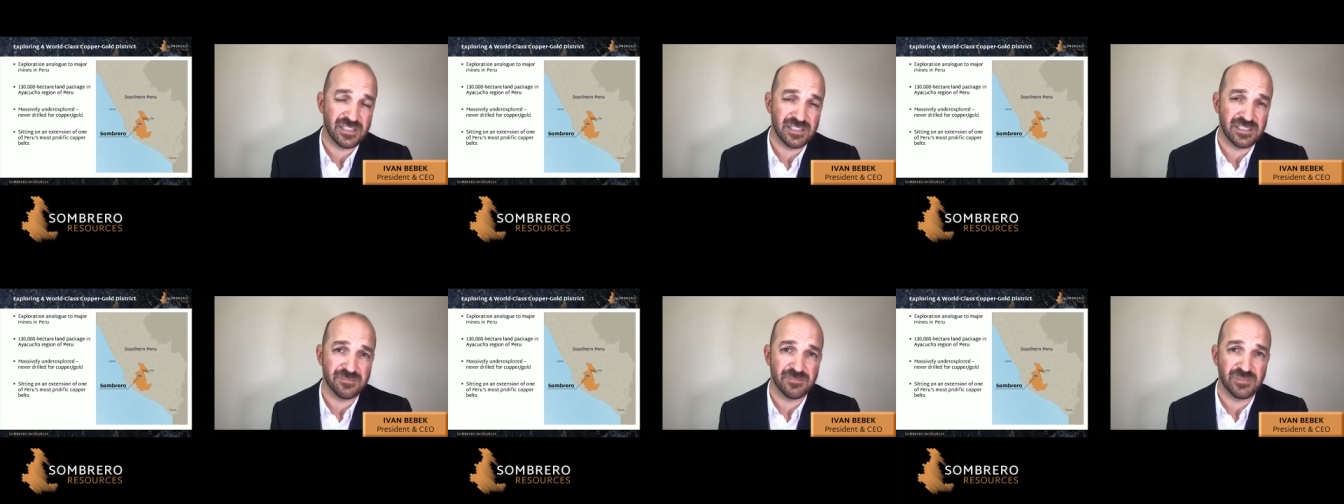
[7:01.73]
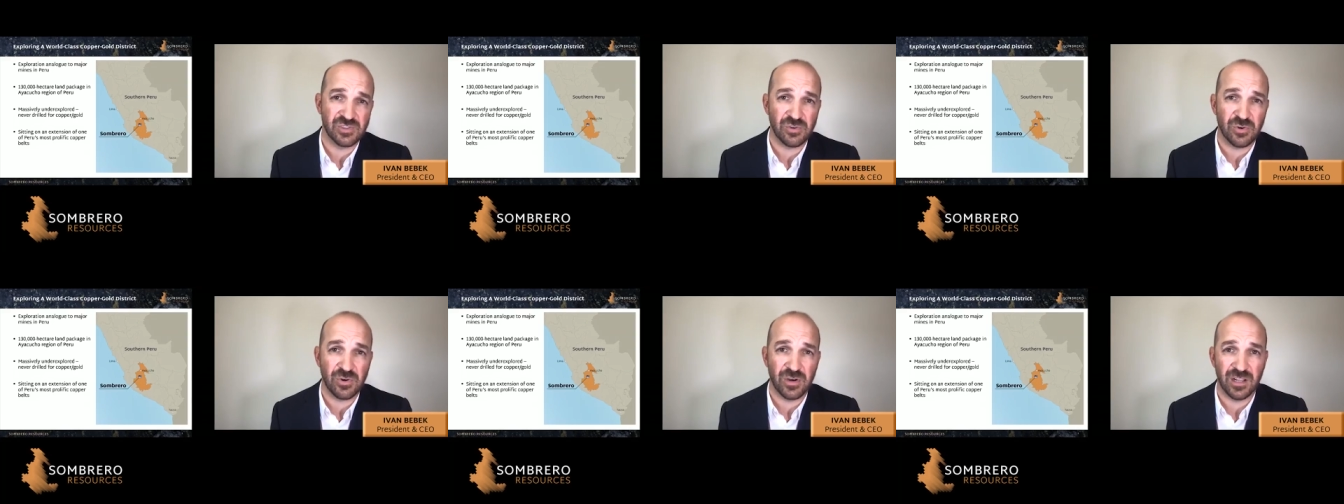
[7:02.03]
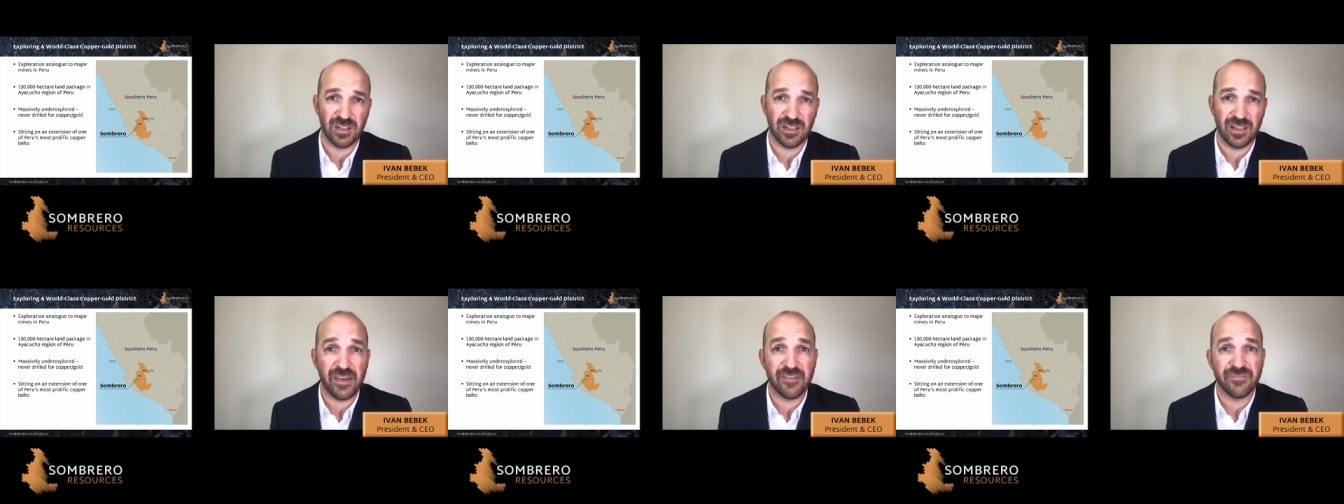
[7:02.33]
is majority
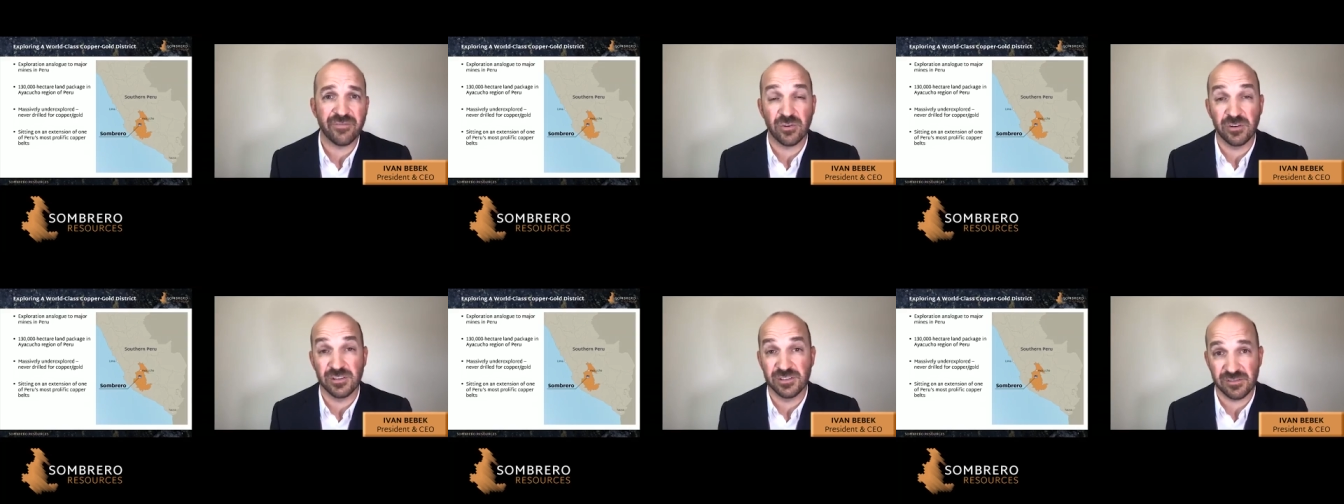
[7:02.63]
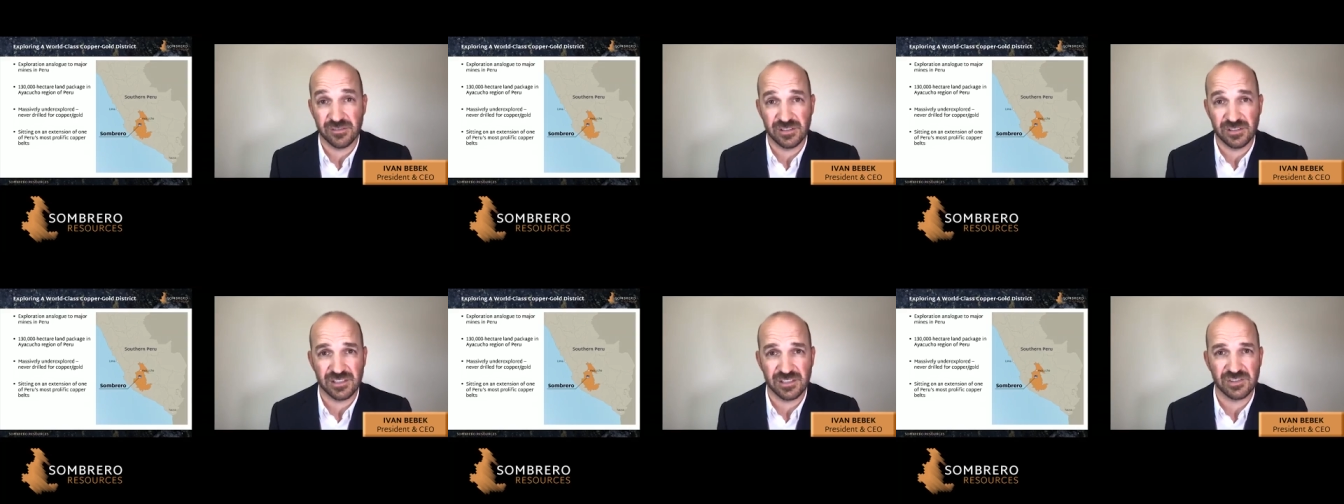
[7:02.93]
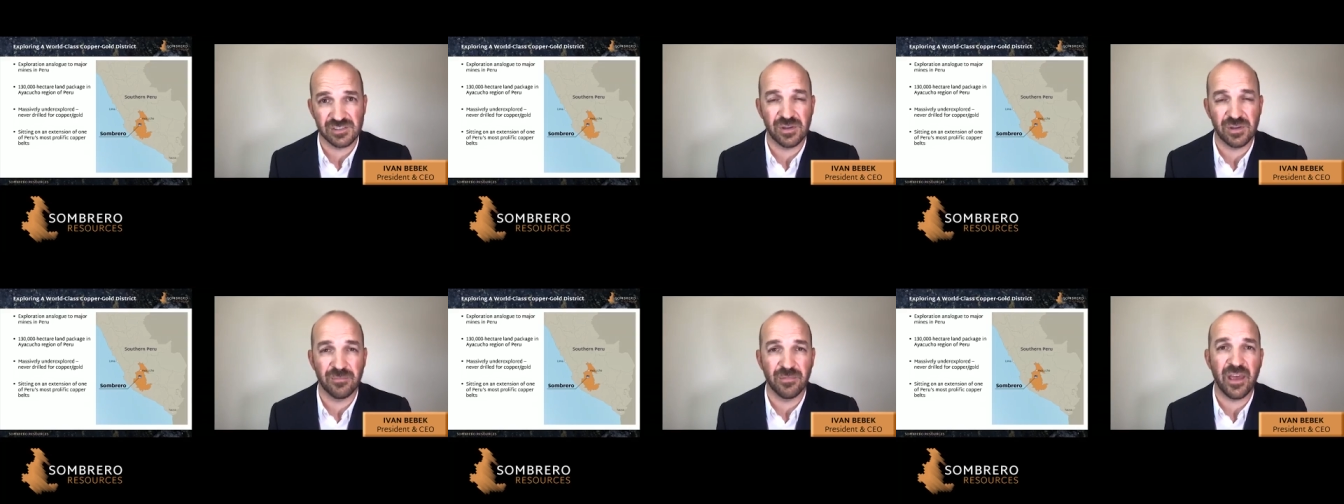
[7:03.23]
left or is, is
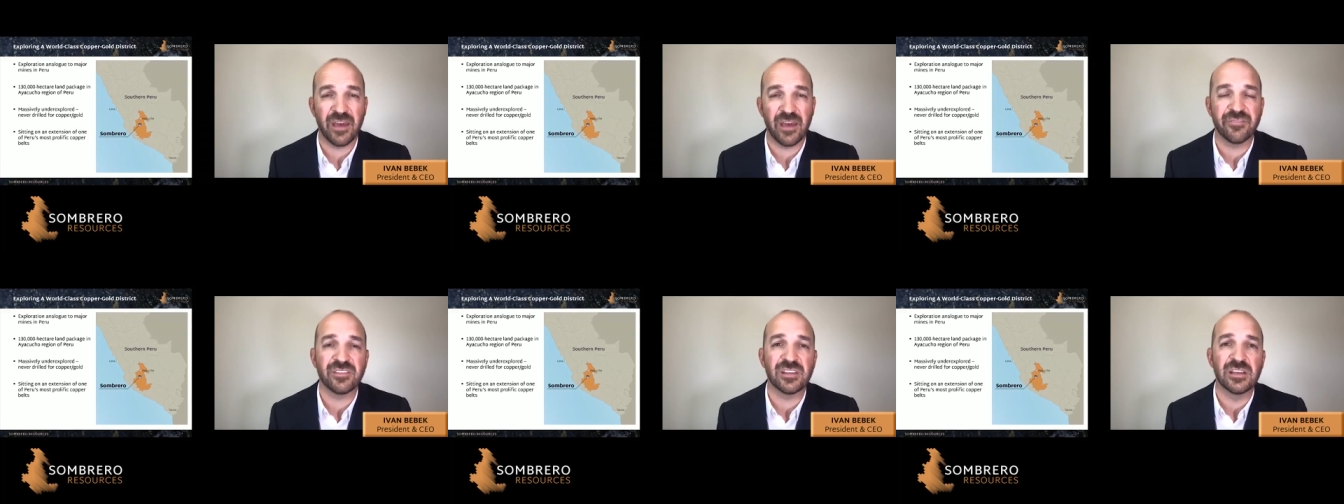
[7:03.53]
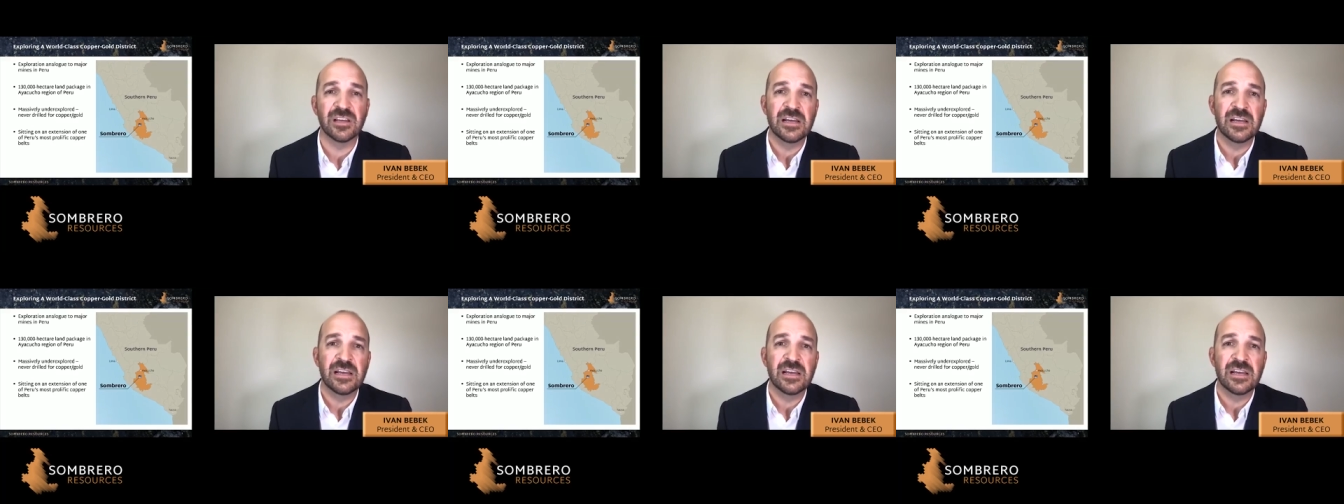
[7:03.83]
extreme left.